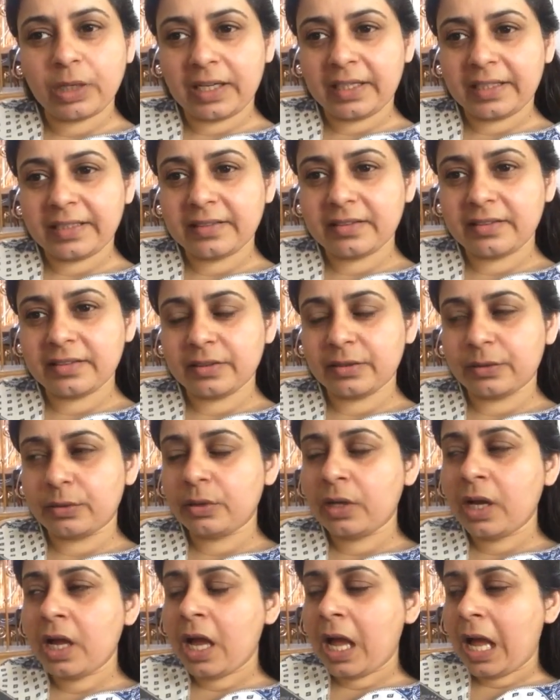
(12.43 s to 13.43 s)
clients,
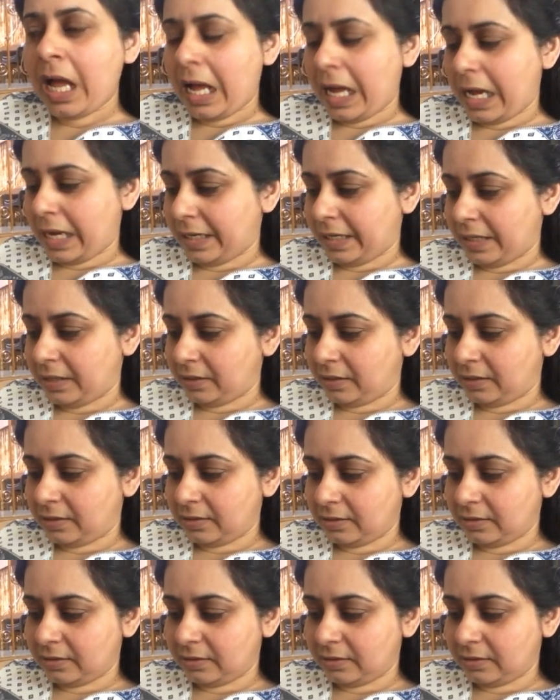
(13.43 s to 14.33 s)
and